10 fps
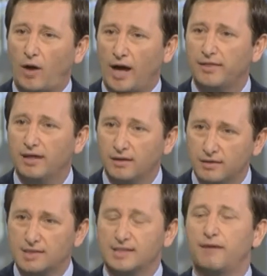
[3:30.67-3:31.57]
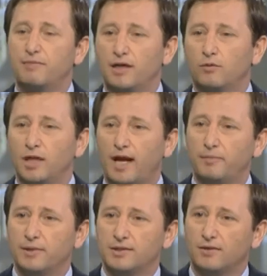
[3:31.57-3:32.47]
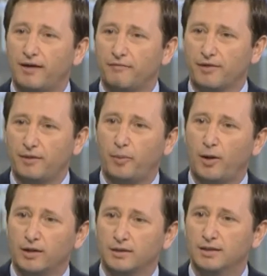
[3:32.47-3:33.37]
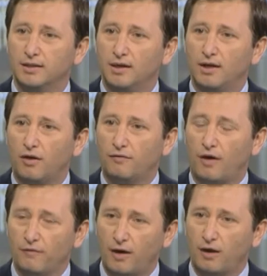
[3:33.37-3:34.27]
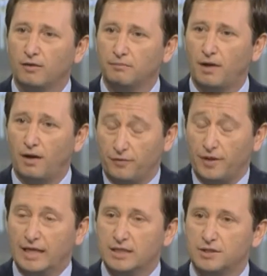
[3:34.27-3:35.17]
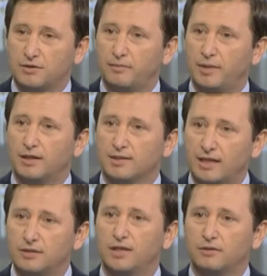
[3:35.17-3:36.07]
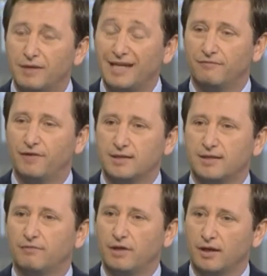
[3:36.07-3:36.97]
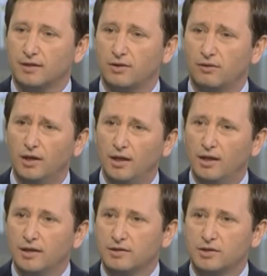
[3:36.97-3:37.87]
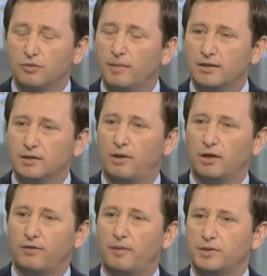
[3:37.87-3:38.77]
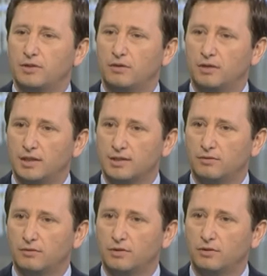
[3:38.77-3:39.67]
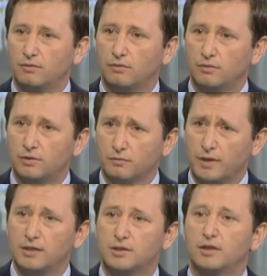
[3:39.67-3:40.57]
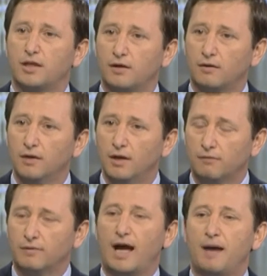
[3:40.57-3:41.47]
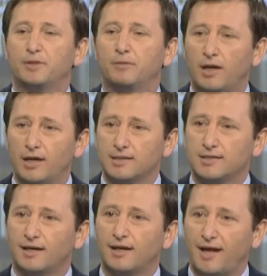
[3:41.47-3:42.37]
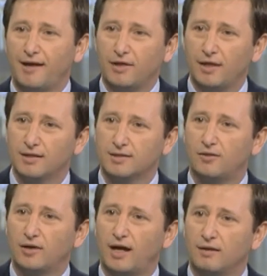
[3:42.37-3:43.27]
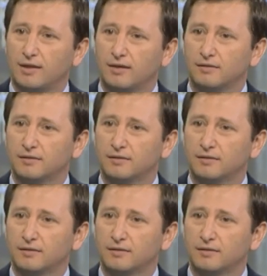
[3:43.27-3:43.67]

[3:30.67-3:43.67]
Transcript: I think that the same thing will happen to every part of the industry, because the internet reinvents everything. So there's tremendous amount of opportunities to re-engineer, re-optimize everything that's going out there.